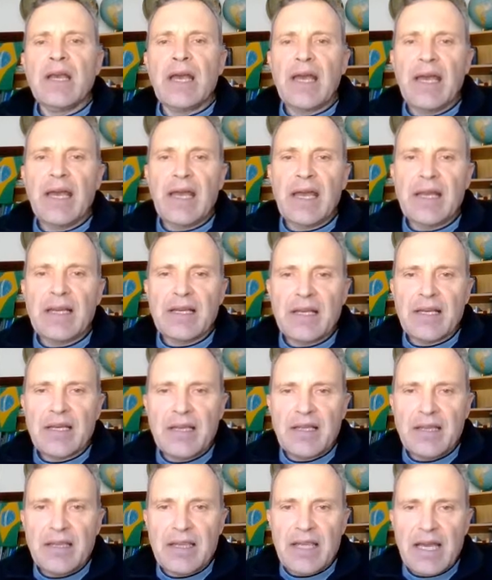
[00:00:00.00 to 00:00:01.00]
And
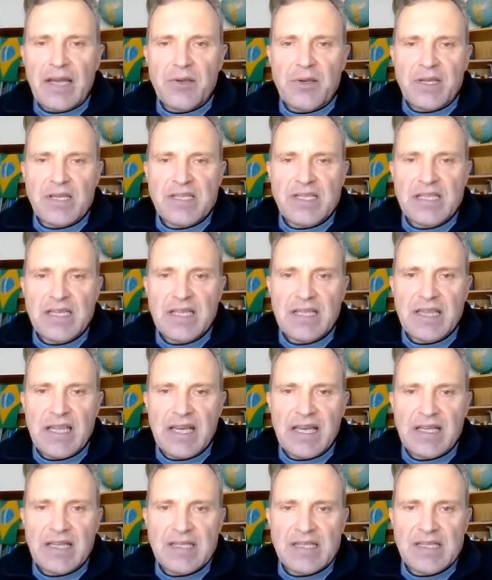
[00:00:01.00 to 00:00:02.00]
there you can see
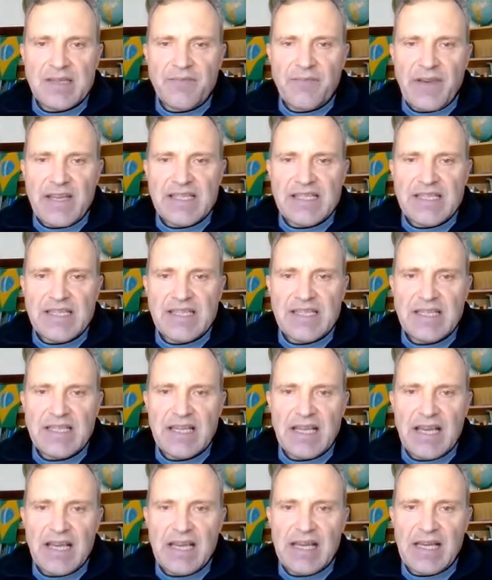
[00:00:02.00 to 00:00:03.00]
that
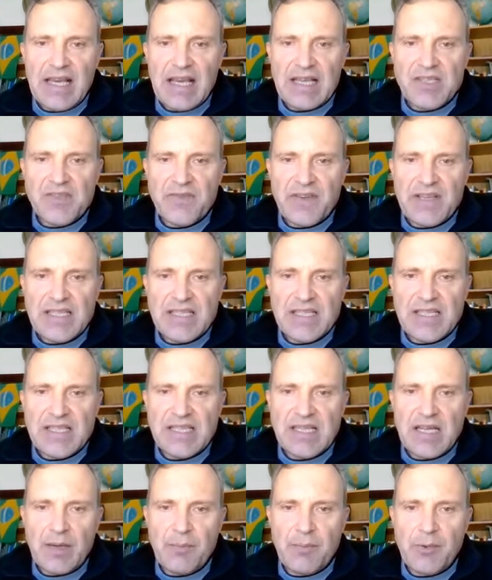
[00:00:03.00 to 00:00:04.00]
simvastatin and
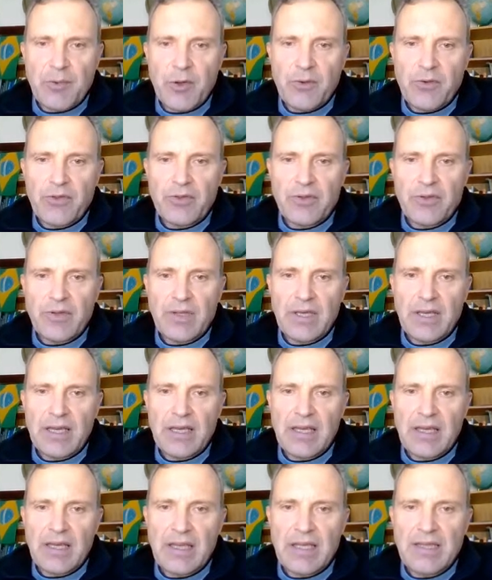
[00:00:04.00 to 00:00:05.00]
atorvastatin are both
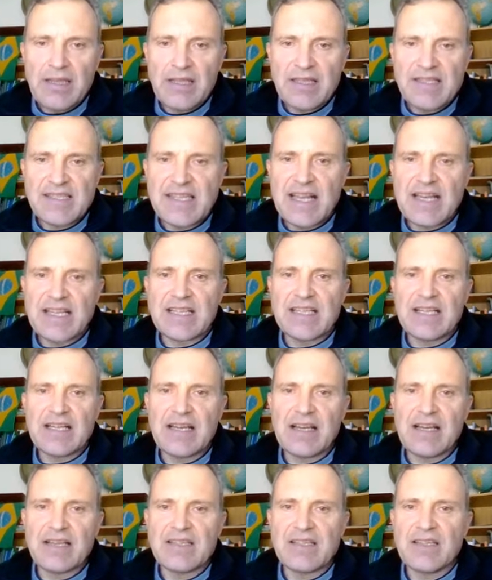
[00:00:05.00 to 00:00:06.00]
in the statin
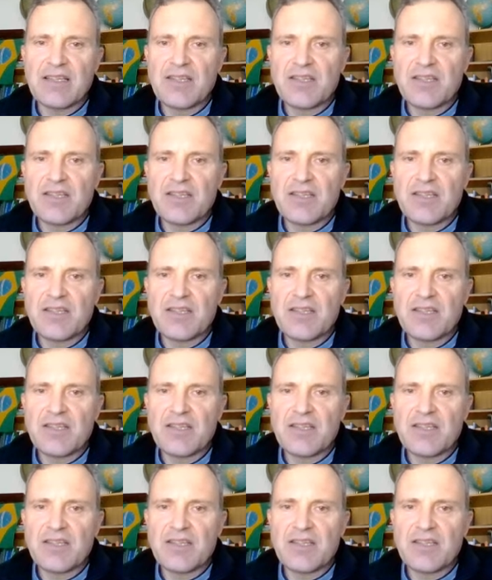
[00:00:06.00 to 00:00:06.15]
class.